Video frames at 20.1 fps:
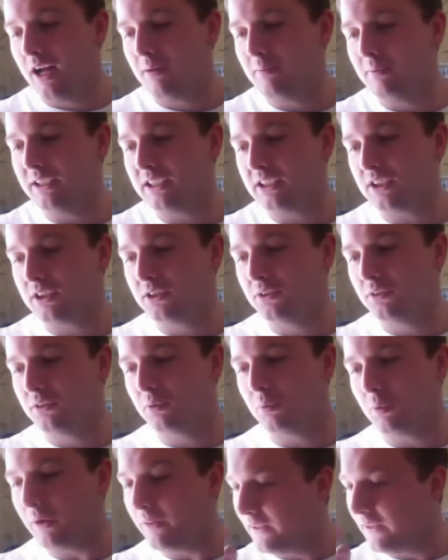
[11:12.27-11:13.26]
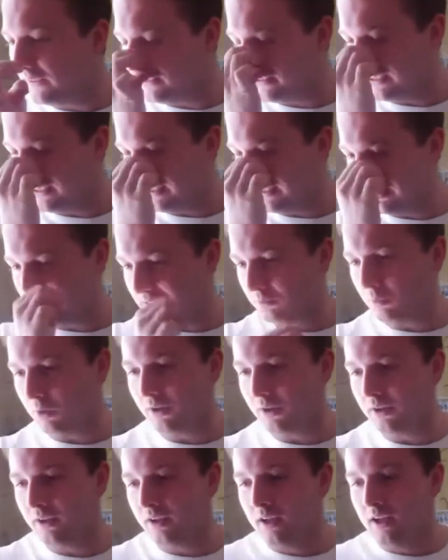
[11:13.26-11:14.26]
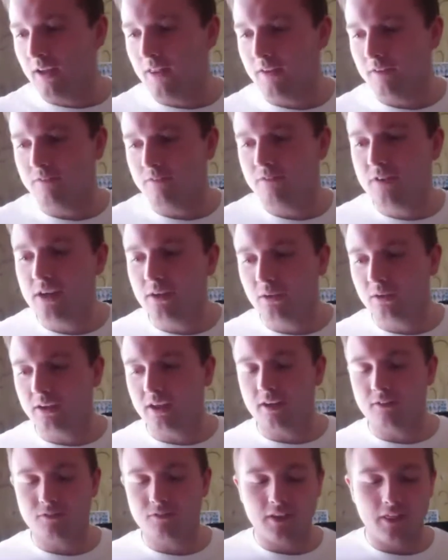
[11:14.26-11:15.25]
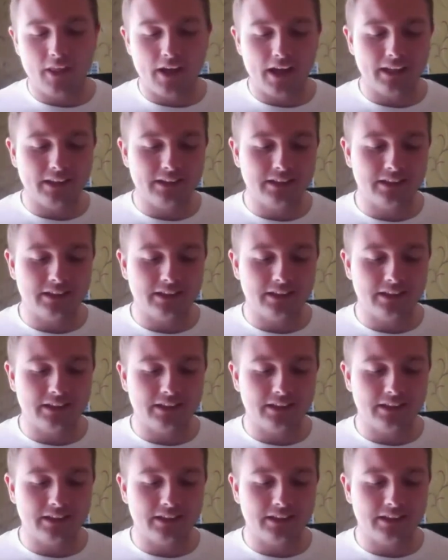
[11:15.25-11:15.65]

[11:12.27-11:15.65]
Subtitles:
I mean, it's 2 to 1, then 6 to 1 the field after that,